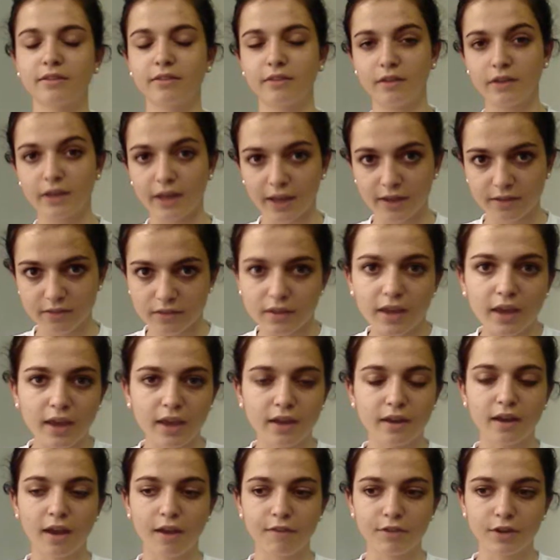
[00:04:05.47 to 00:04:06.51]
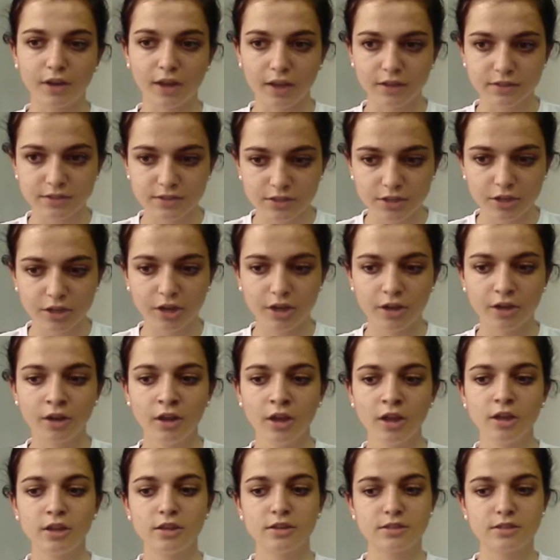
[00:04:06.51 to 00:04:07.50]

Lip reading: the next day I'd have an answer.